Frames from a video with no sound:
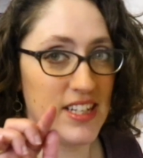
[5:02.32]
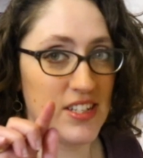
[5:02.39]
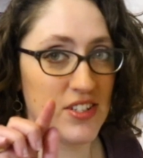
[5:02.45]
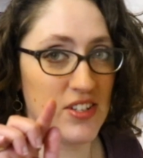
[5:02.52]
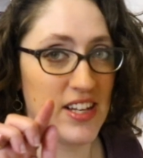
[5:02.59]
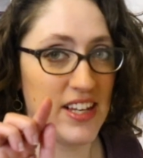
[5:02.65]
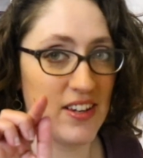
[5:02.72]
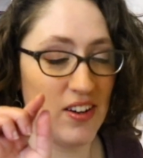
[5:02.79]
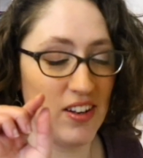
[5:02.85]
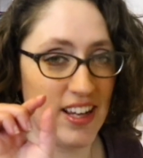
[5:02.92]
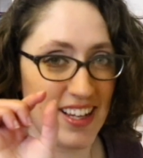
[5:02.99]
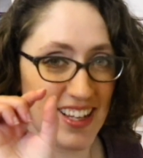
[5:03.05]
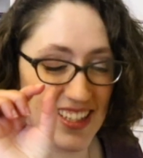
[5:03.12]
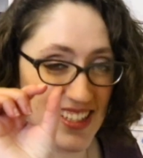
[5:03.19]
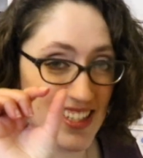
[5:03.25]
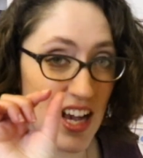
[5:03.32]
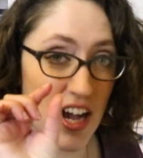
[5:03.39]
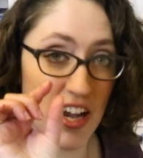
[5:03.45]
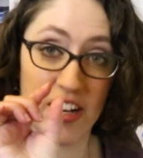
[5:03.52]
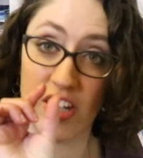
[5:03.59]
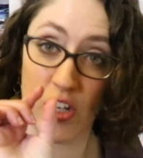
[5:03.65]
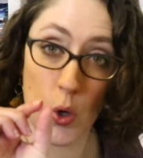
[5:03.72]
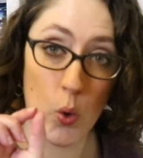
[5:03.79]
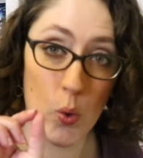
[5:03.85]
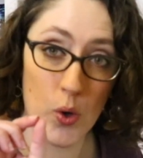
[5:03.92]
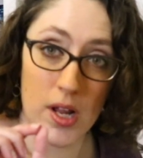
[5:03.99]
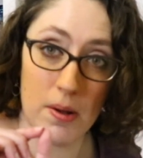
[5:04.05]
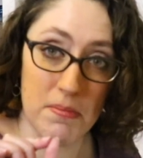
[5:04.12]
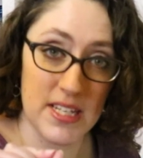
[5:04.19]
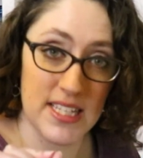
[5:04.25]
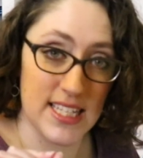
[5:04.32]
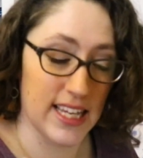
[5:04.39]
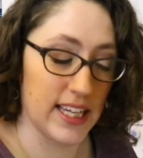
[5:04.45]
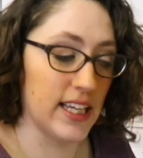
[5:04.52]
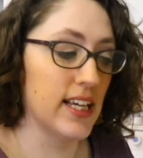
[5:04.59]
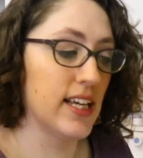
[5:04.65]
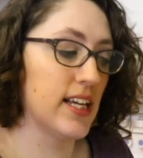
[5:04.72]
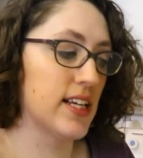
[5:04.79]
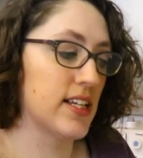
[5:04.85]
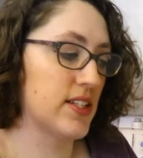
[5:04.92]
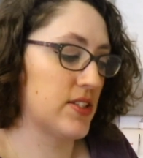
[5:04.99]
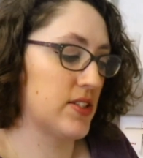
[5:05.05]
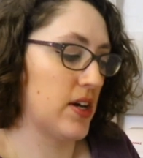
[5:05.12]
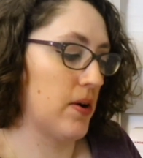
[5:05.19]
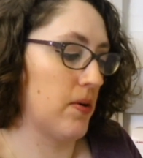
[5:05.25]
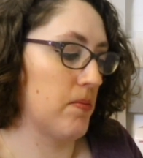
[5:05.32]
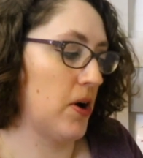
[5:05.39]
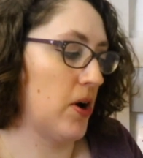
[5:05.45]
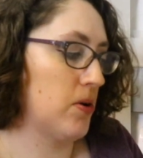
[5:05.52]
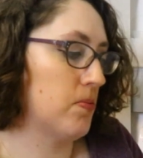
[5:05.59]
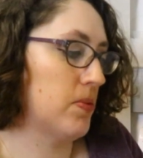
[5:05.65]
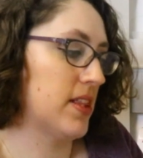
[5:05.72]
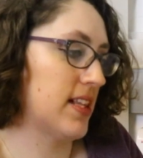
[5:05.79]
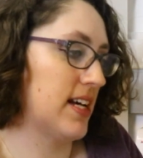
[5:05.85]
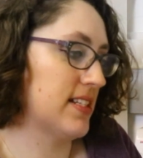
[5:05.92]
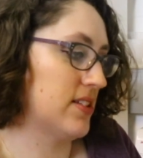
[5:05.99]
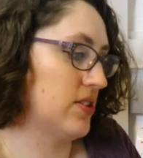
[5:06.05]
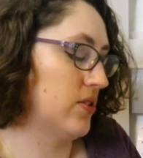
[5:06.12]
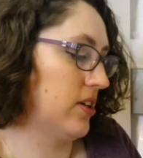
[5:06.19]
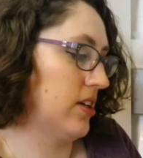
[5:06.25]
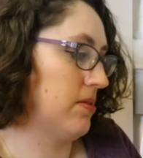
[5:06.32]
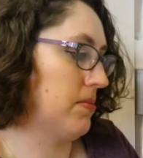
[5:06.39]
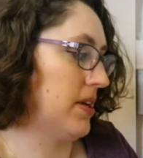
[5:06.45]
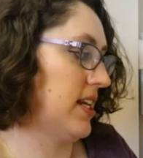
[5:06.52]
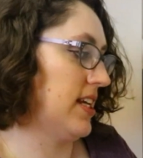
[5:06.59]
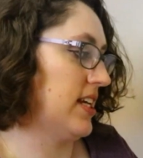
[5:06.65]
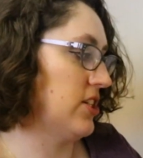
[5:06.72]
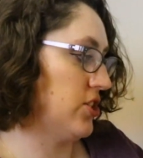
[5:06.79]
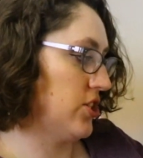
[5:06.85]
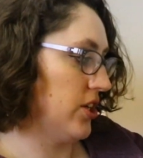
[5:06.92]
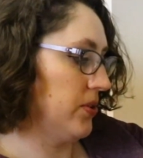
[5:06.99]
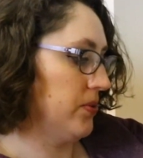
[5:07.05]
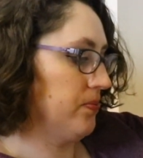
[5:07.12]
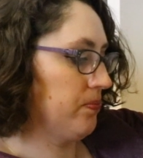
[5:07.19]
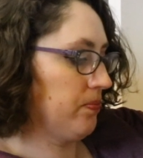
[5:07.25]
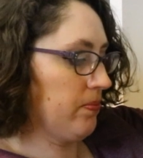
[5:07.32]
literally got like a corner missing. So I'm hoping that's not going to be an issue.